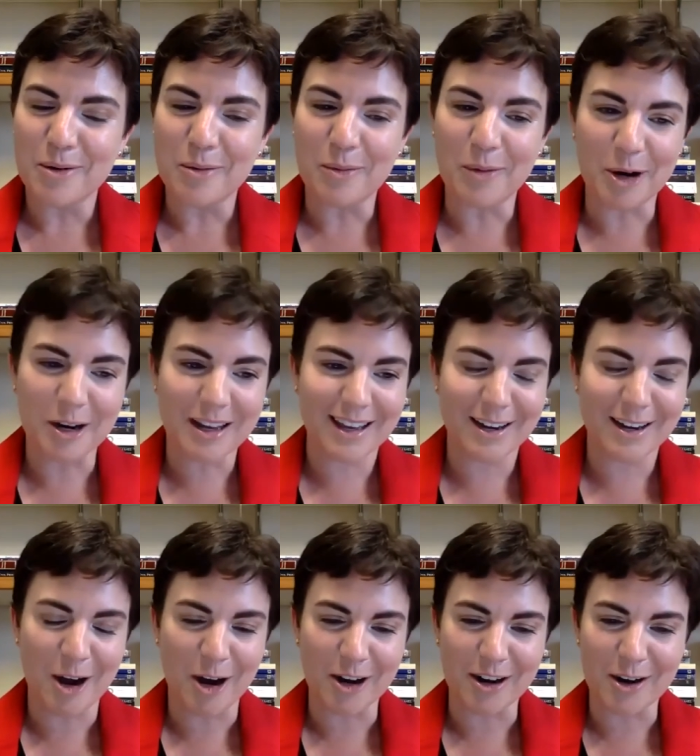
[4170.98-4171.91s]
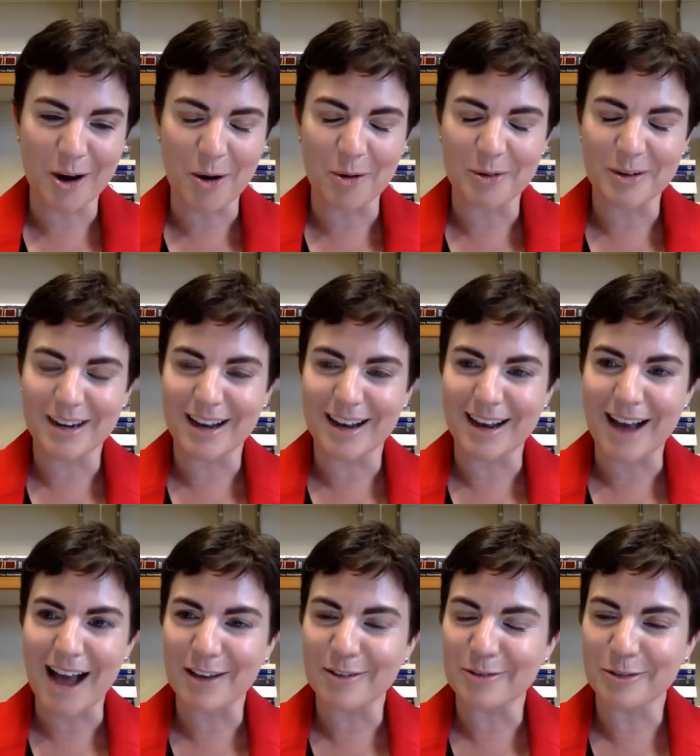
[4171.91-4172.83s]
work in our own uh,
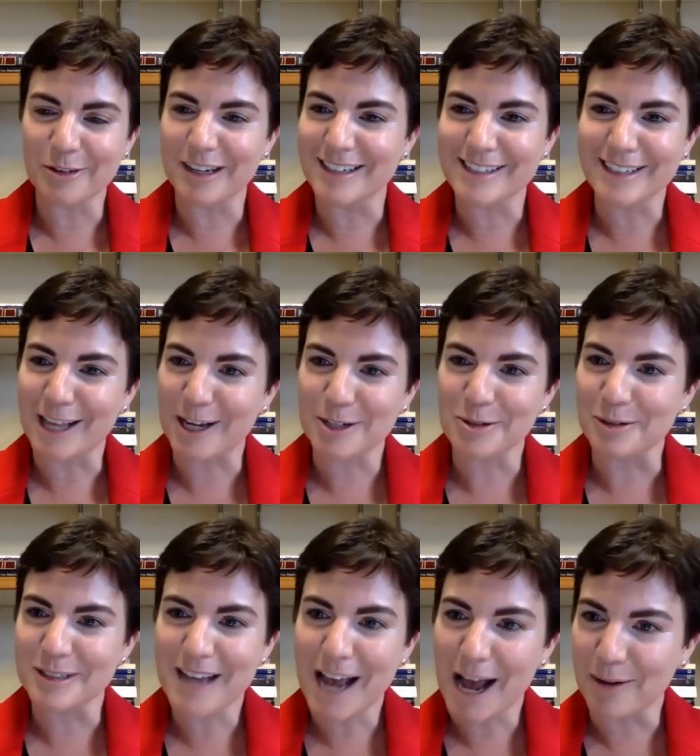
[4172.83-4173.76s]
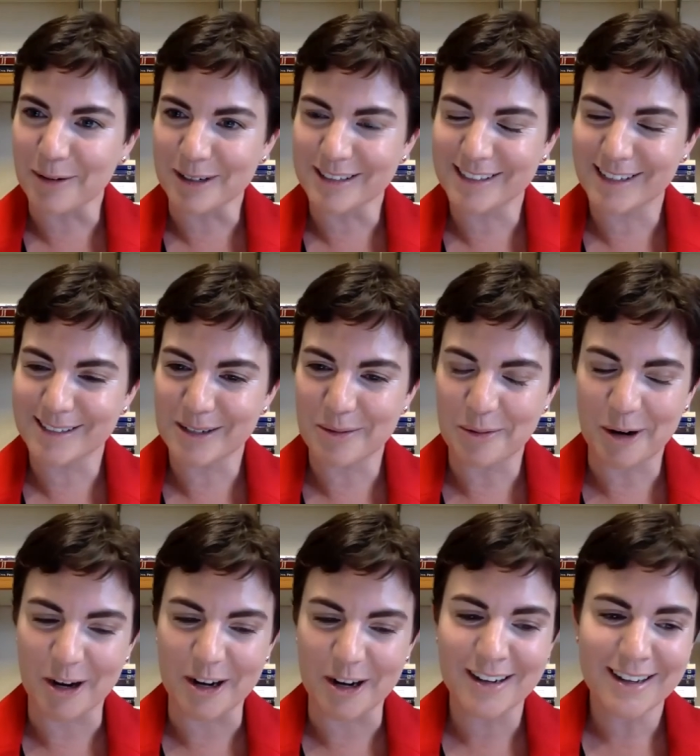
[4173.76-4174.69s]
ivory intellectual towers, as it
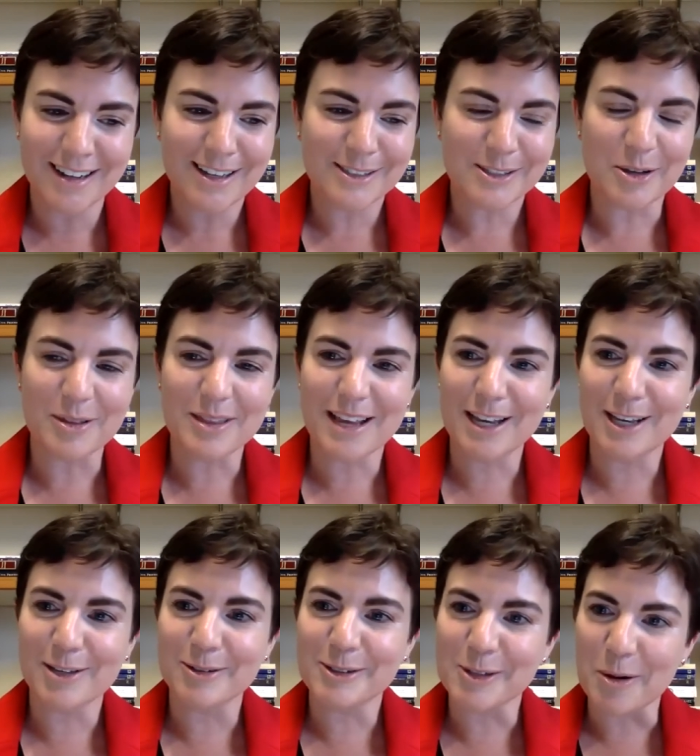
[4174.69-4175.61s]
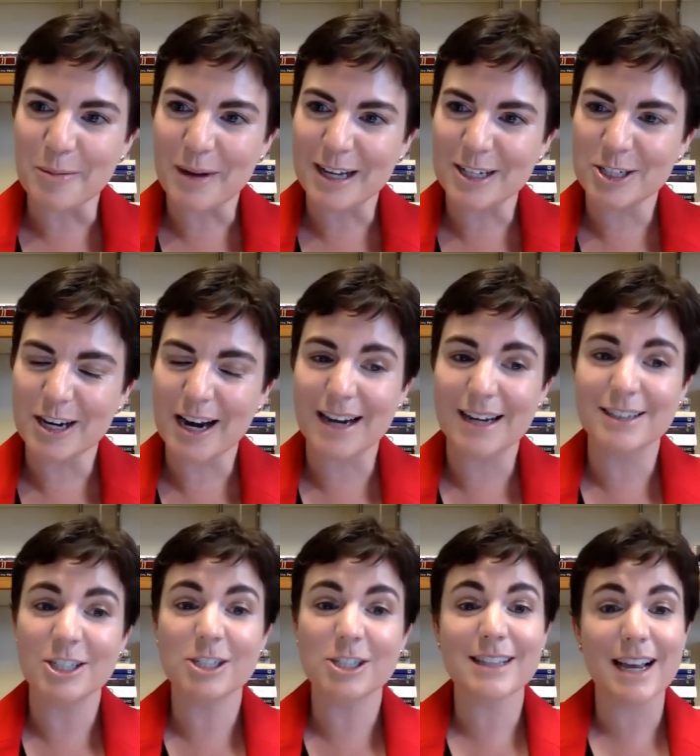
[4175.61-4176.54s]
were. So thank you so much. And I'd
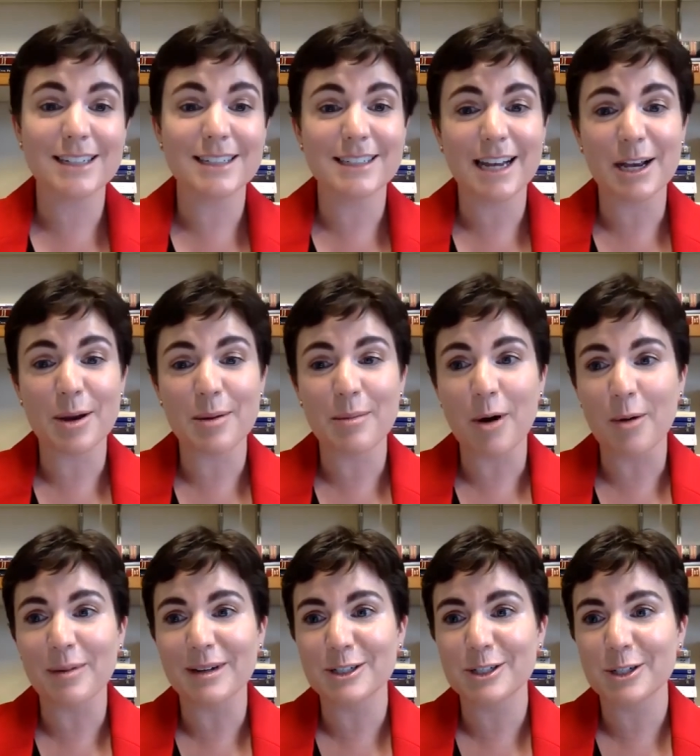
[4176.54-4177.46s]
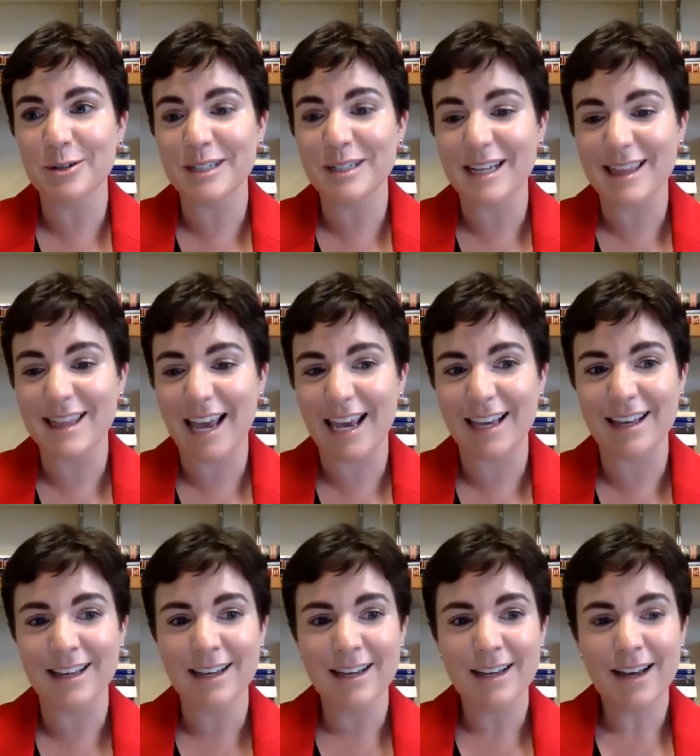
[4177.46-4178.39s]
just like to take a moment too to thank
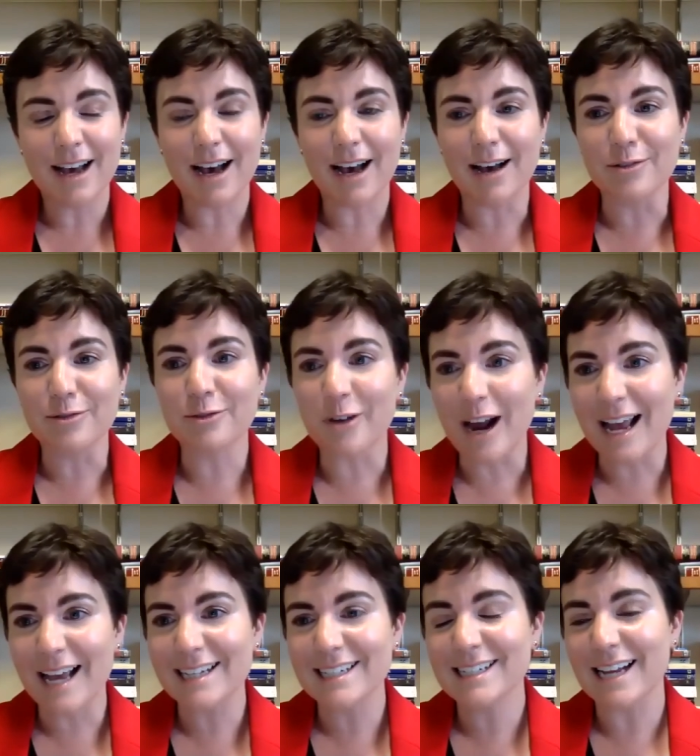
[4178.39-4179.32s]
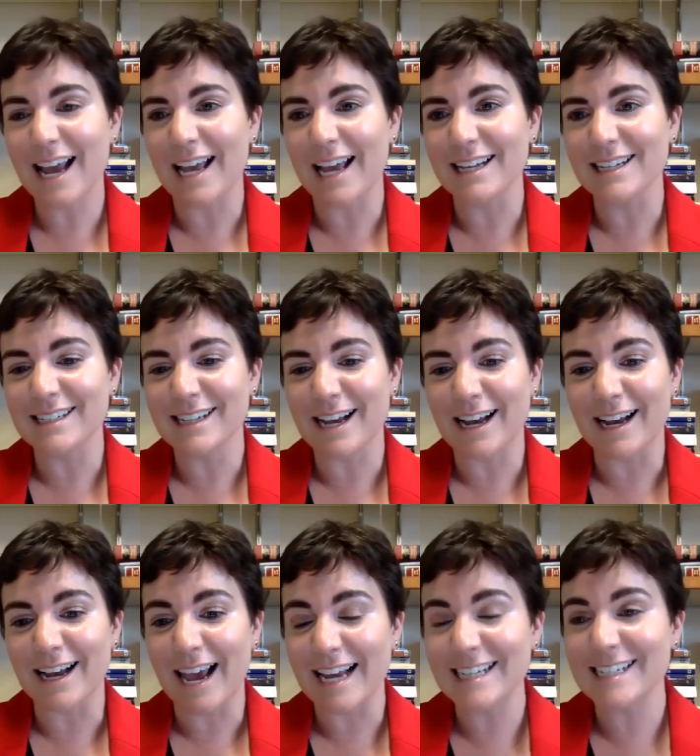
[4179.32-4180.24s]
uh, Fred and uh,
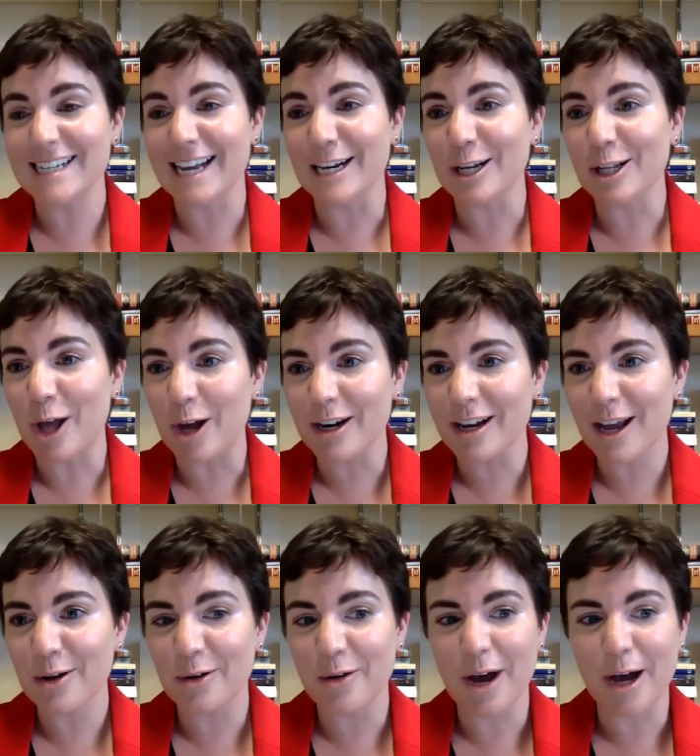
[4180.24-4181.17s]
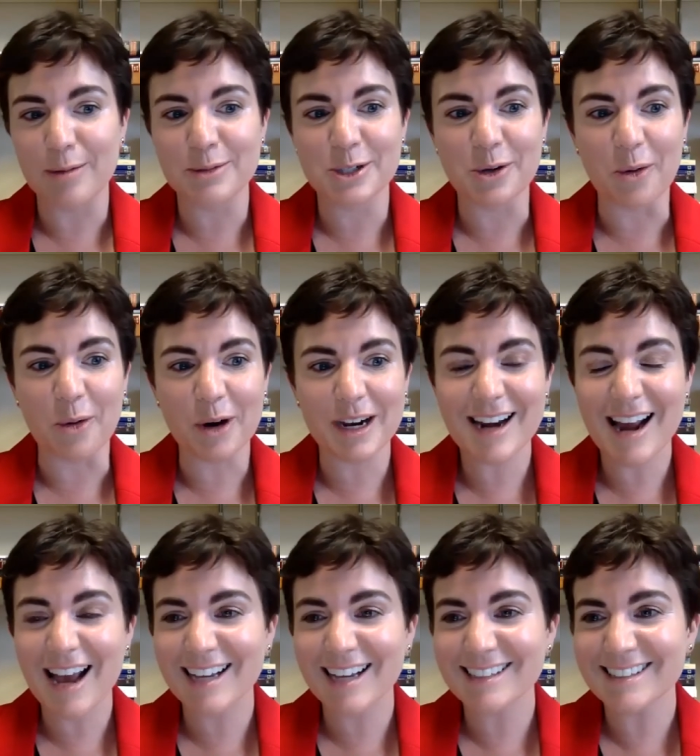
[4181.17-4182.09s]
Andy and Claudia, who helped to
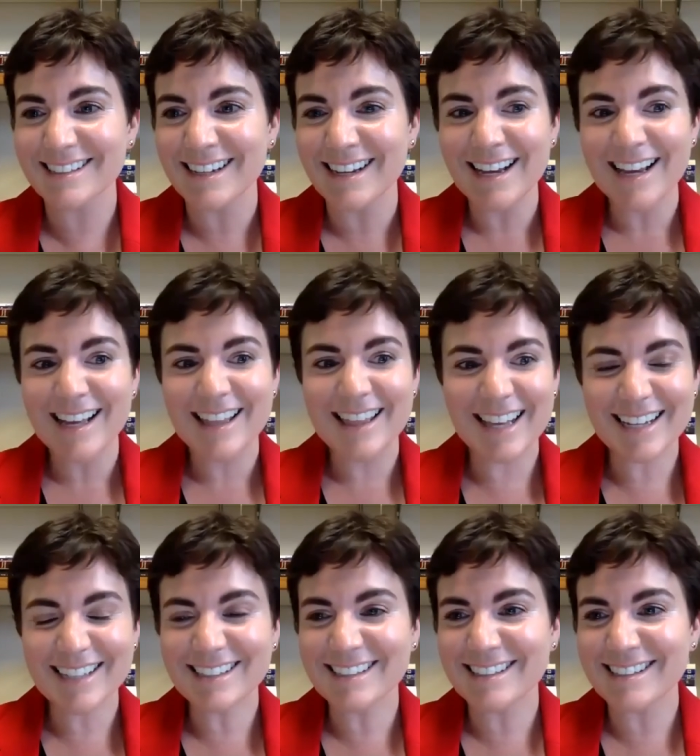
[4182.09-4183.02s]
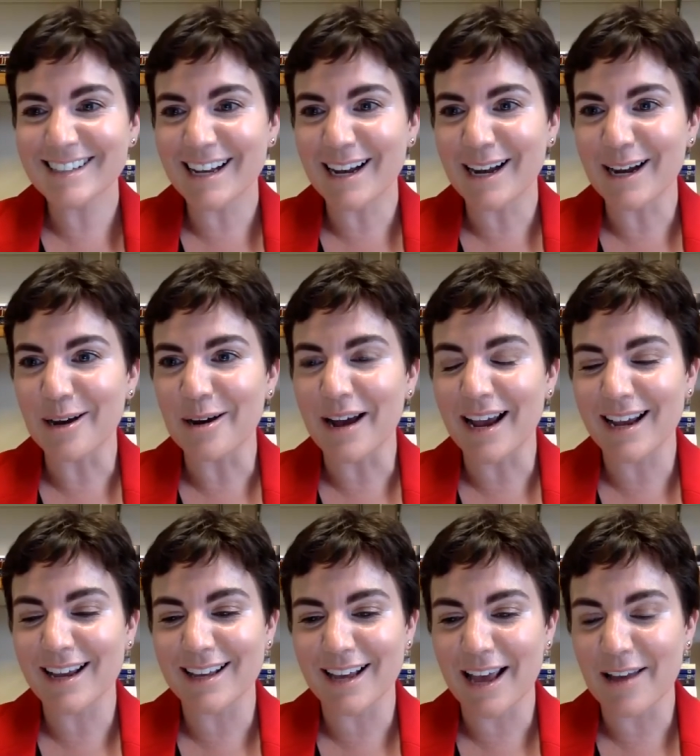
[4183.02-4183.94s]
organize this uh,
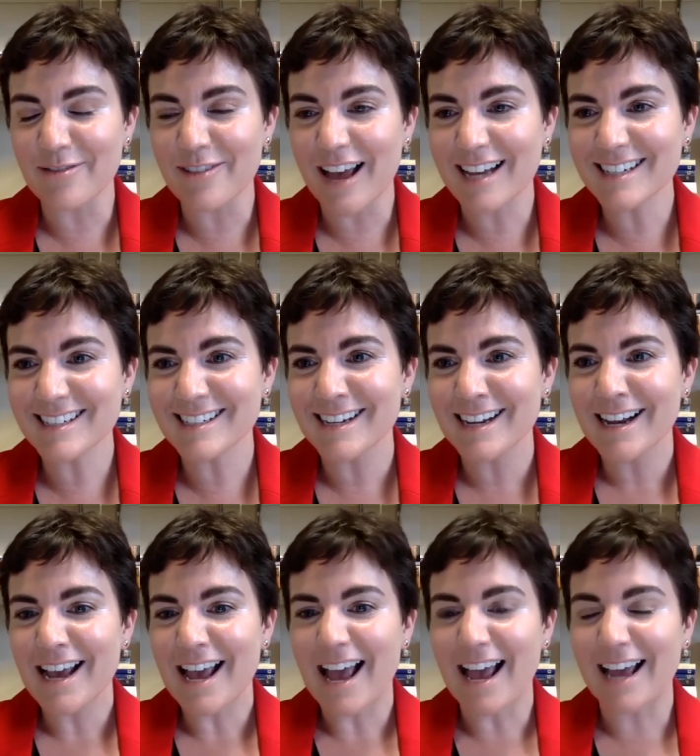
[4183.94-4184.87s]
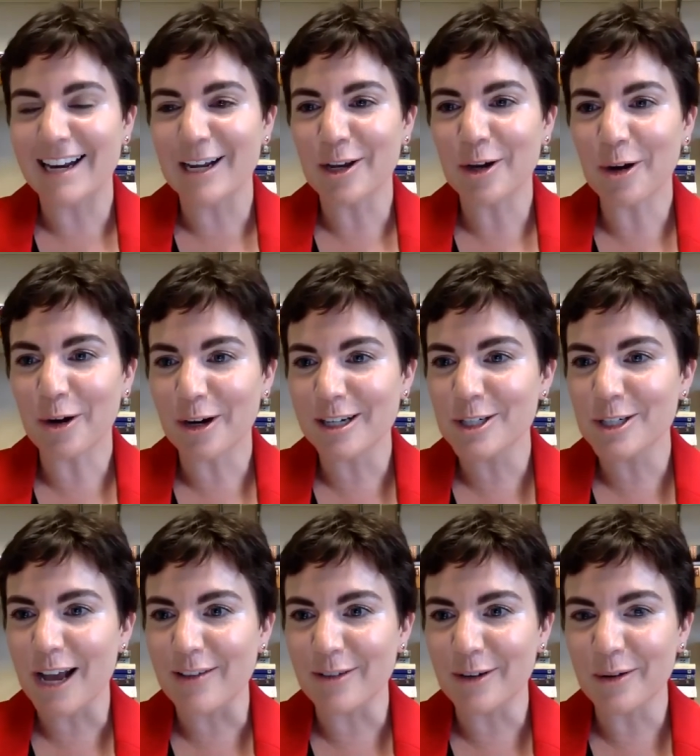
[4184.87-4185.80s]
event, and encourage
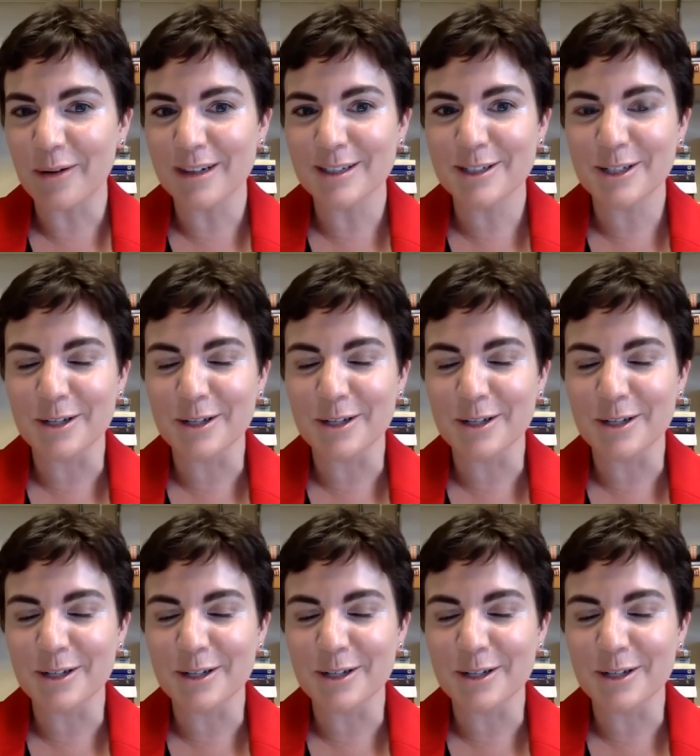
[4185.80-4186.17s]
everyone